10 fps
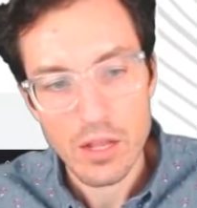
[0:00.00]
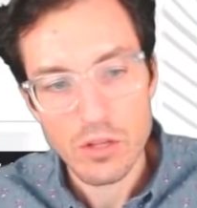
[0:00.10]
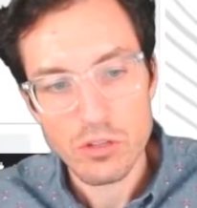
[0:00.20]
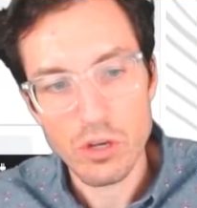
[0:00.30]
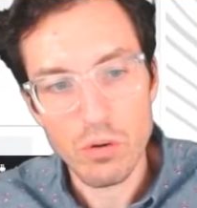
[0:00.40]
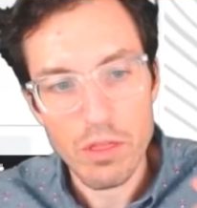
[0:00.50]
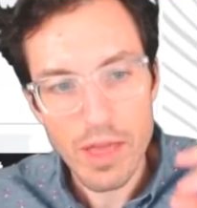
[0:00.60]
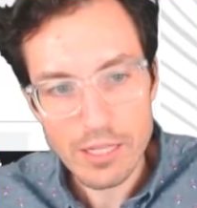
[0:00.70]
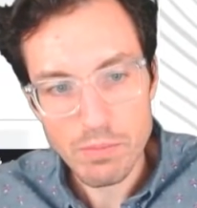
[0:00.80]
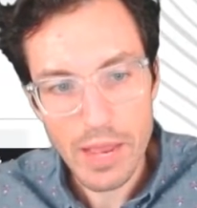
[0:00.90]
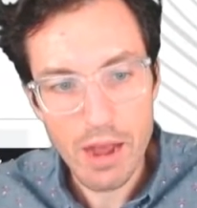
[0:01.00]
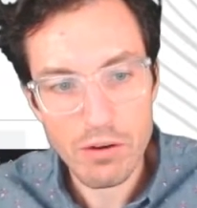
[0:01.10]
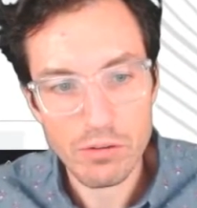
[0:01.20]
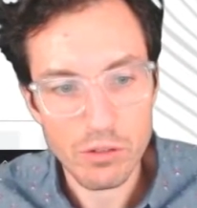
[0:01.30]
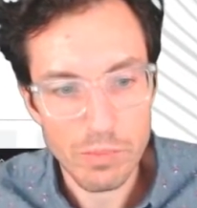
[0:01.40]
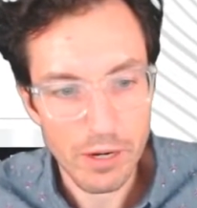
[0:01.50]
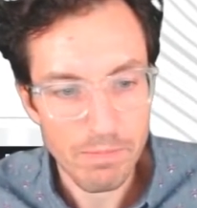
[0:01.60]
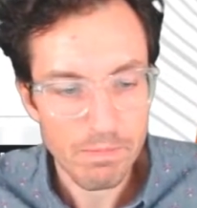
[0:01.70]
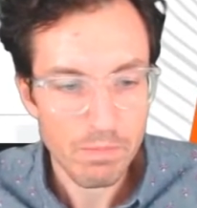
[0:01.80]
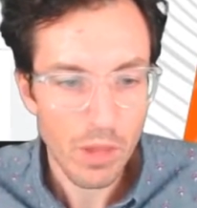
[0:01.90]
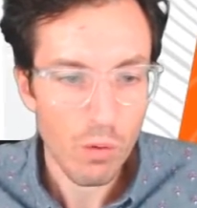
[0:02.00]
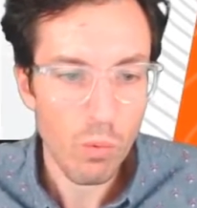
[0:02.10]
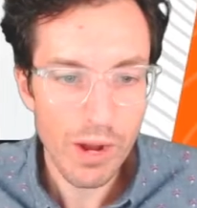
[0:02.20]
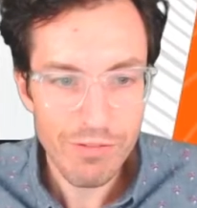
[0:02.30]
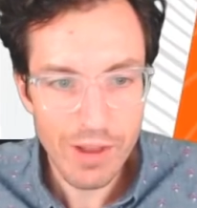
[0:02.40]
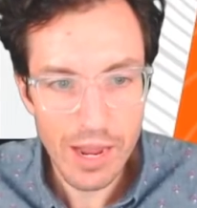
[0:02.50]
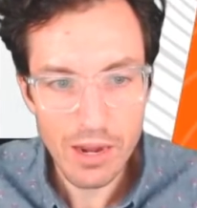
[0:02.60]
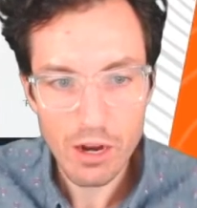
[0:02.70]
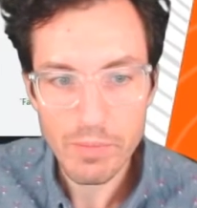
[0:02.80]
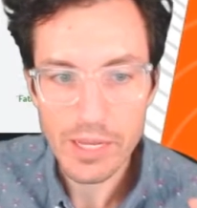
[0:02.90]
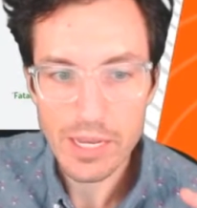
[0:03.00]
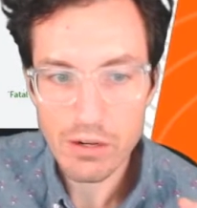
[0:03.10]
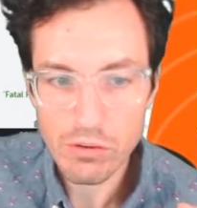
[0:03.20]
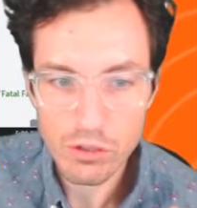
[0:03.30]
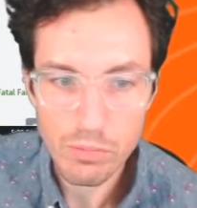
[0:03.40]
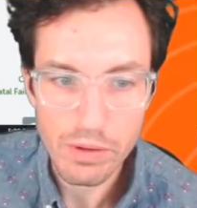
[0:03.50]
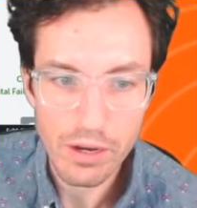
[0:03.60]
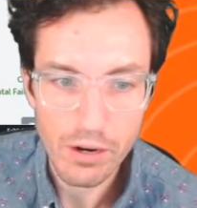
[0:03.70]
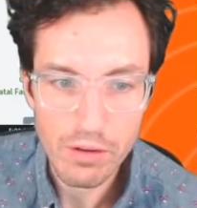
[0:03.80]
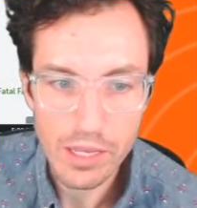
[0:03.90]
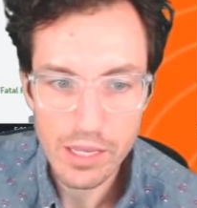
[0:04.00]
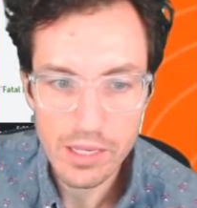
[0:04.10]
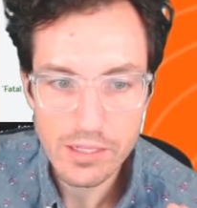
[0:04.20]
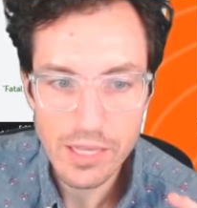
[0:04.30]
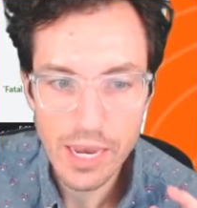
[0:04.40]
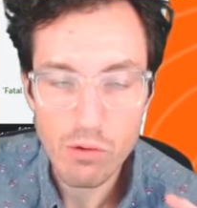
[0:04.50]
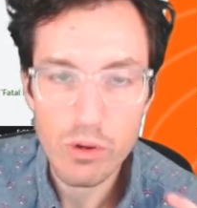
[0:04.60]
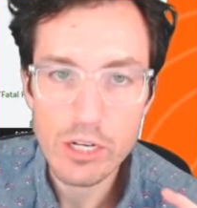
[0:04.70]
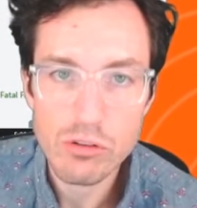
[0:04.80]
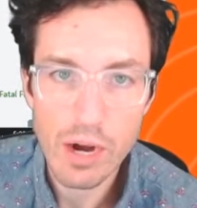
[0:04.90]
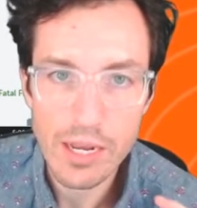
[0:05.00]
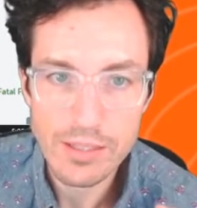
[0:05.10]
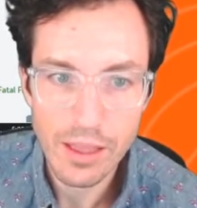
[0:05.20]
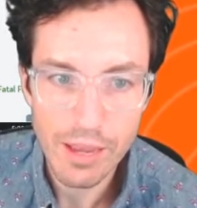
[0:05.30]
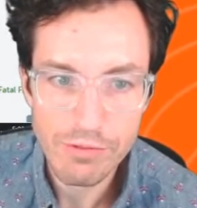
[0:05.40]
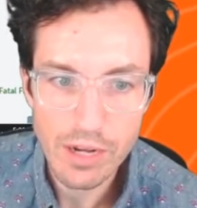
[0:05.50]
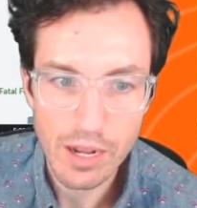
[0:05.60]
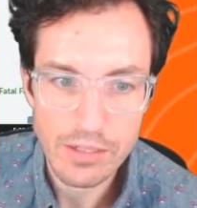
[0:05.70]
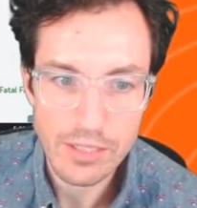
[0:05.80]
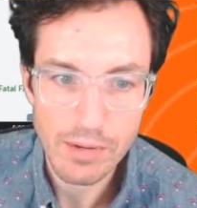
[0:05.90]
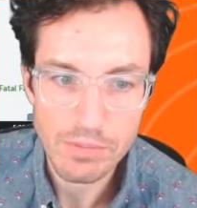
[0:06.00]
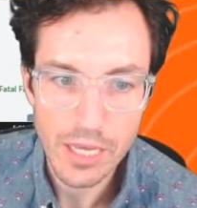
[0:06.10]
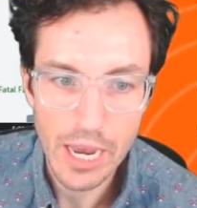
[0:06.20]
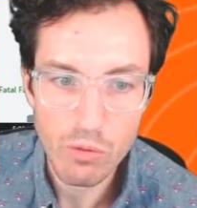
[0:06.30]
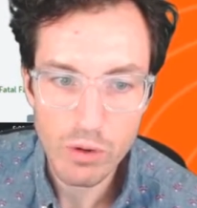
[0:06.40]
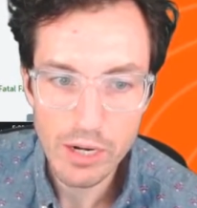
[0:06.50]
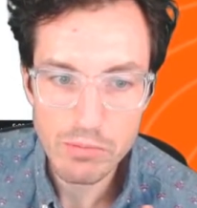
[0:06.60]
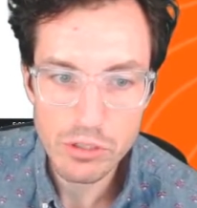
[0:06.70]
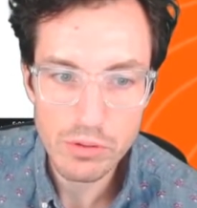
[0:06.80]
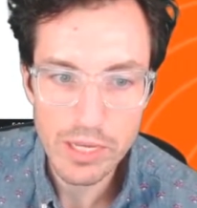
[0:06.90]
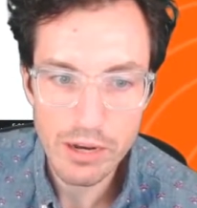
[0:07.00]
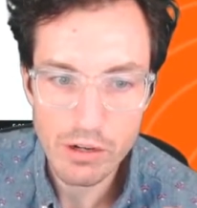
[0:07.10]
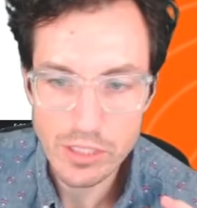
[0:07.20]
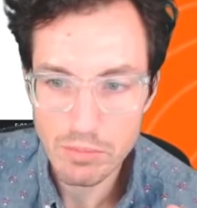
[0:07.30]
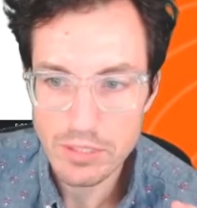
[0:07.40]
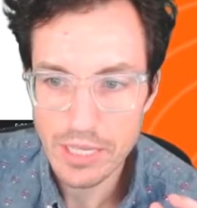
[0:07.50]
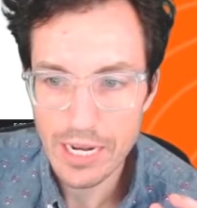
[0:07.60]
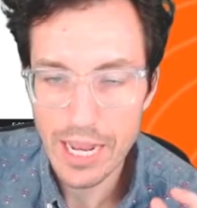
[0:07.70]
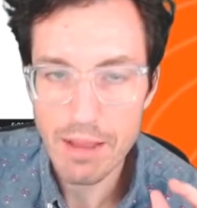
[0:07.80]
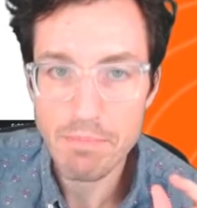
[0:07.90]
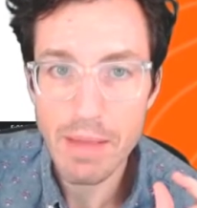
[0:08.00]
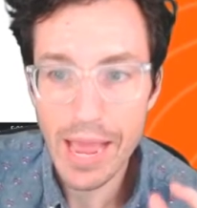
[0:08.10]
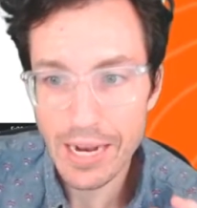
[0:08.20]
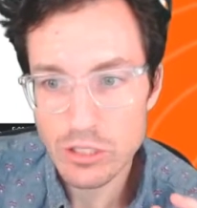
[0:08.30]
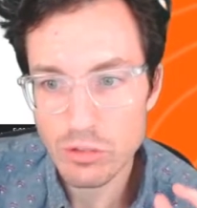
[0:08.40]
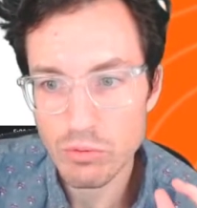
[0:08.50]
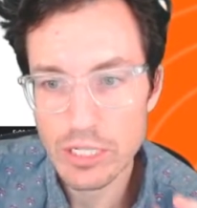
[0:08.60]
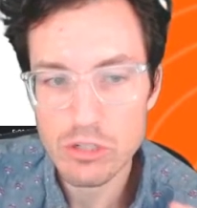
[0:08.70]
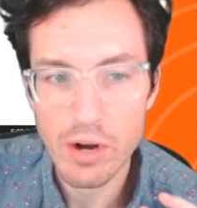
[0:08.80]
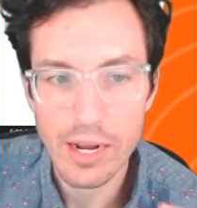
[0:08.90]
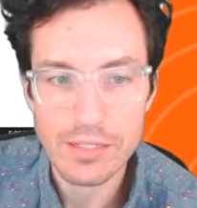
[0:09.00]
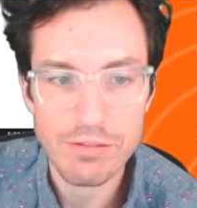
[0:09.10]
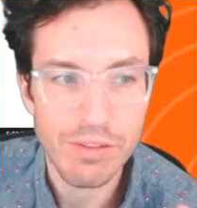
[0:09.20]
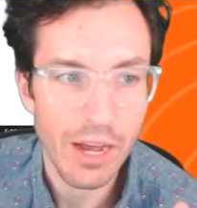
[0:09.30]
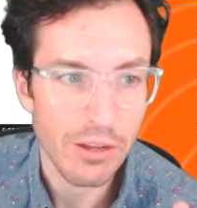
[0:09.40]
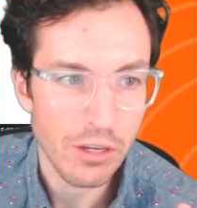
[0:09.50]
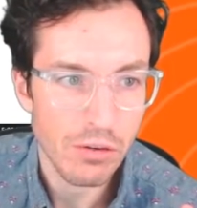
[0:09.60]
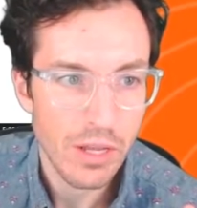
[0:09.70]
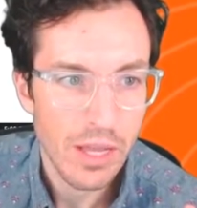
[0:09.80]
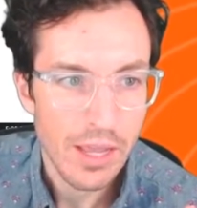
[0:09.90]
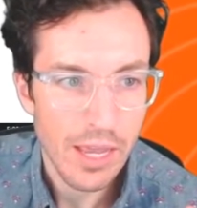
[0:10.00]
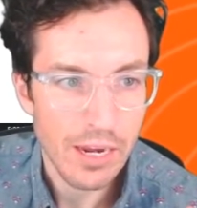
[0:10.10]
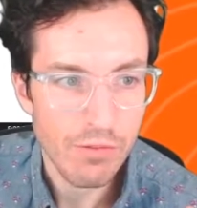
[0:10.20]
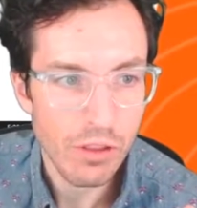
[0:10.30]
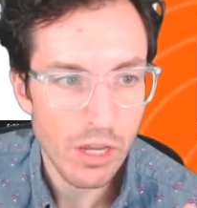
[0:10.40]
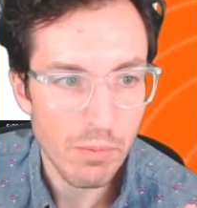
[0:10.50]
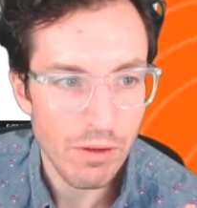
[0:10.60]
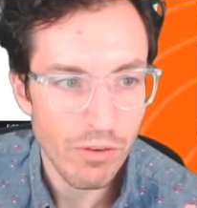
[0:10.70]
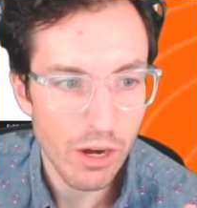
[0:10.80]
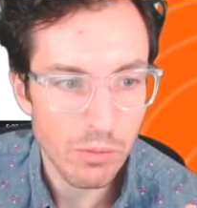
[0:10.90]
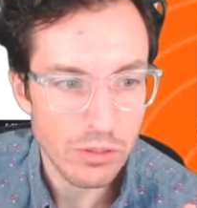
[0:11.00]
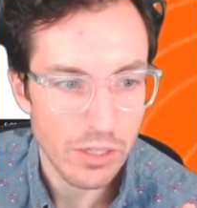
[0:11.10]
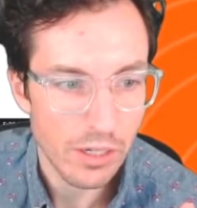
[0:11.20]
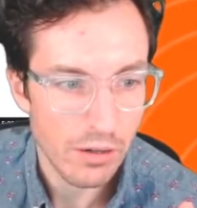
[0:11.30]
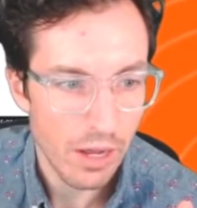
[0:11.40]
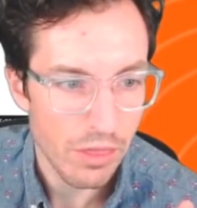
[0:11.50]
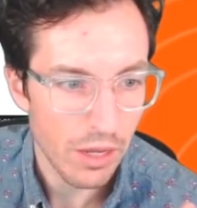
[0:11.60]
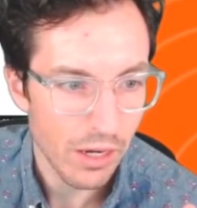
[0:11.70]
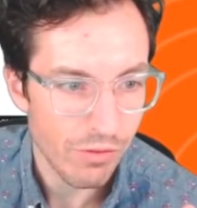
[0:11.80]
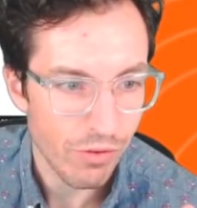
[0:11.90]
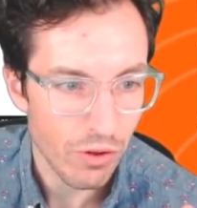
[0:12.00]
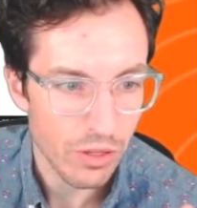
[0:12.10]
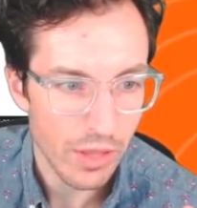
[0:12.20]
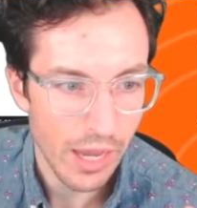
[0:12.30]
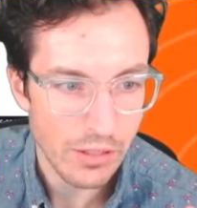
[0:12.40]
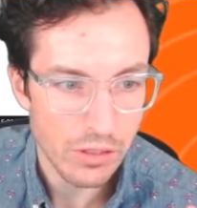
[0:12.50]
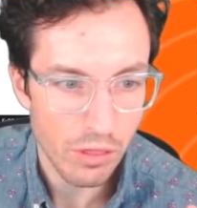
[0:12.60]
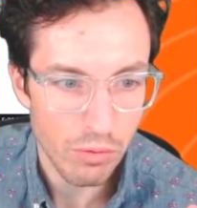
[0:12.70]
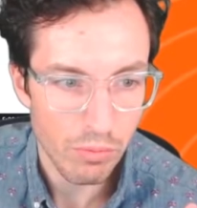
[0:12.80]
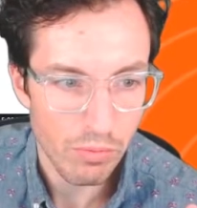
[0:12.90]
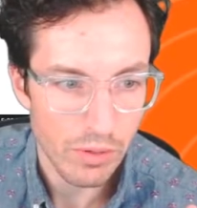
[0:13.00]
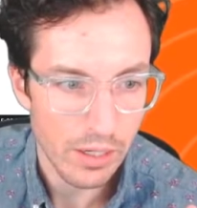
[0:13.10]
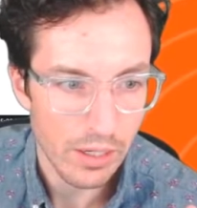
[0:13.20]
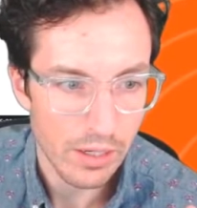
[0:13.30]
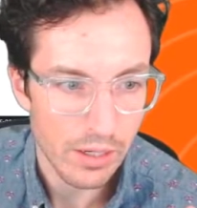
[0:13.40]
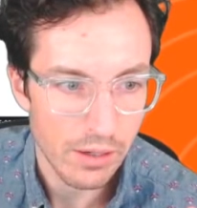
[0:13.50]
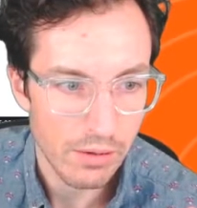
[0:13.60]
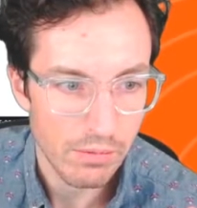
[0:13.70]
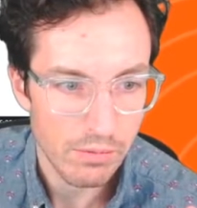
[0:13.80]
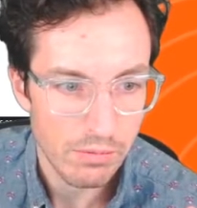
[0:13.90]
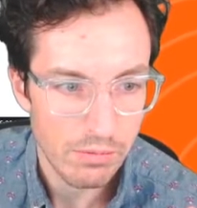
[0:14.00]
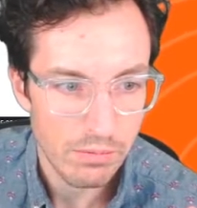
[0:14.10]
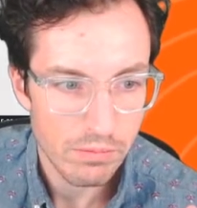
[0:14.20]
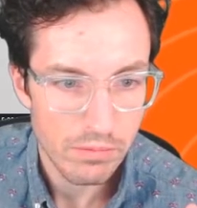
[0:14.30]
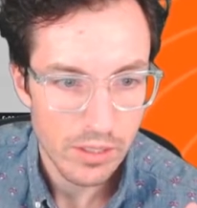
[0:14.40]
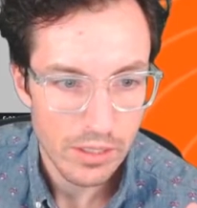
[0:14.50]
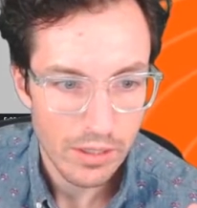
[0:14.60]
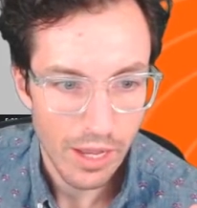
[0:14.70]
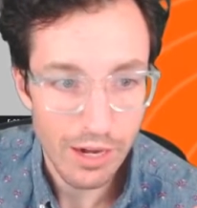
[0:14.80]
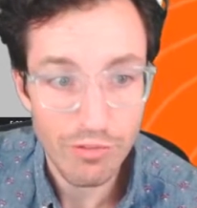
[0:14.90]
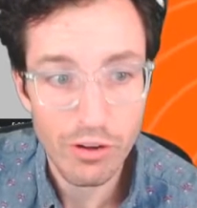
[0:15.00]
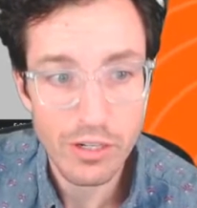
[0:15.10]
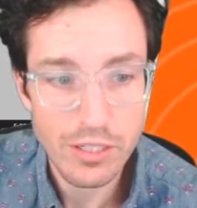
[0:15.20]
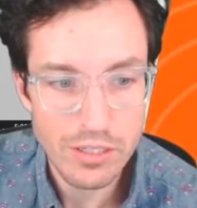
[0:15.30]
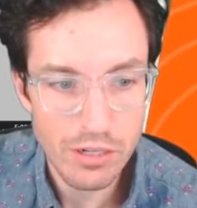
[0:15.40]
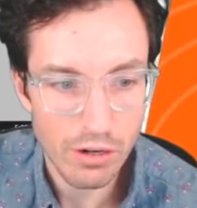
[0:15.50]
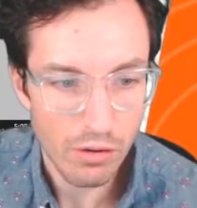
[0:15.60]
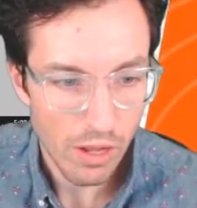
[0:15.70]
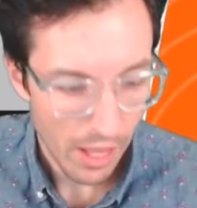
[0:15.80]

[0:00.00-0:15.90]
So that's my outer loop here. What I've got on my inner loop here is a retries left concept. And what I'm doing here is I'm setting a max retries value. And if you look at my variables here, I think I defaulted that to, three. uh, I defaulted it to zero.